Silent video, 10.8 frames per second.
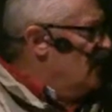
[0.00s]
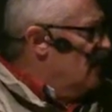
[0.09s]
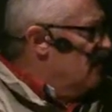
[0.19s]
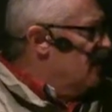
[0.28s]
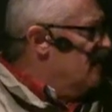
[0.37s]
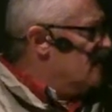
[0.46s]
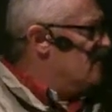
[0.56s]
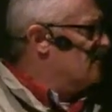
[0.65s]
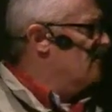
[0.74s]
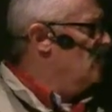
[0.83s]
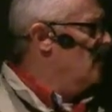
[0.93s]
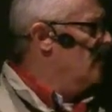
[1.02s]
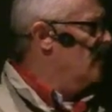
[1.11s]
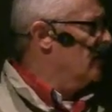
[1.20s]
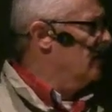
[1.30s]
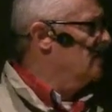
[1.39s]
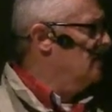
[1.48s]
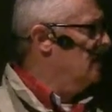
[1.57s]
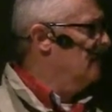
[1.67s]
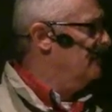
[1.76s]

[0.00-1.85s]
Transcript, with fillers: of this wandering. Yeah.